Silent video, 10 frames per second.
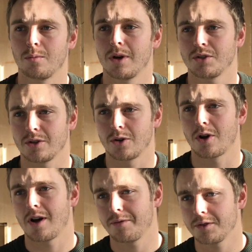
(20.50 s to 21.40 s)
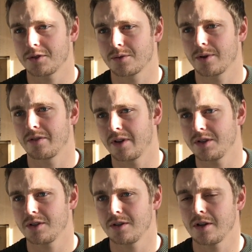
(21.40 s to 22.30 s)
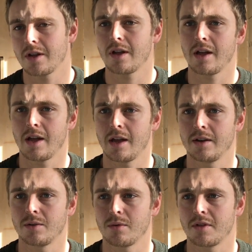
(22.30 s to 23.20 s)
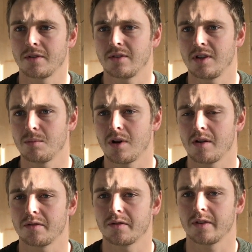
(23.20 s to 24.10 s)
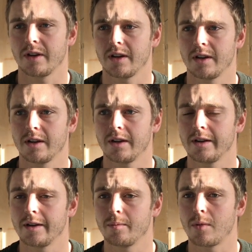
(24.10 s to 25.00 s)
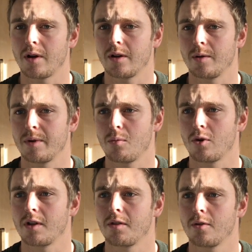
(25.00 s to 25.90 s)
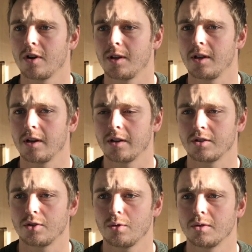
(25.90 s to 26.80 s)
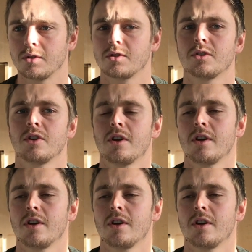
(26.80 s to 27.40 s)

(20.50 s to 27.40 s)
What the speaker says: Modular Office Renovation, and with a team of a bit more than 30 students,